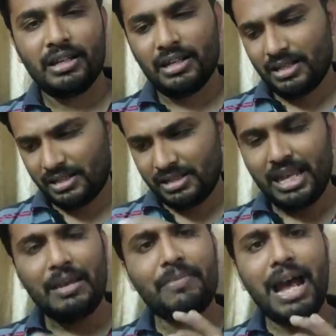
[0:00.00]
It's
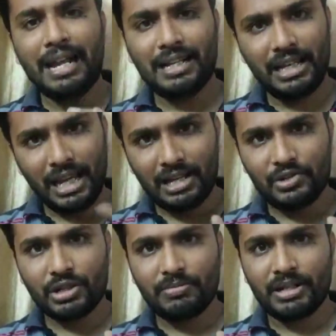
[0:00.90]
same
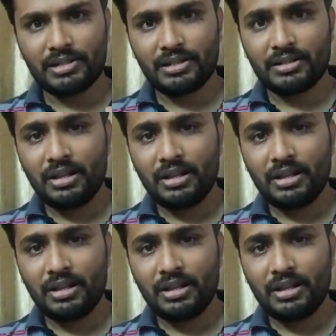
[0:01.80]
anti-allergic medicine.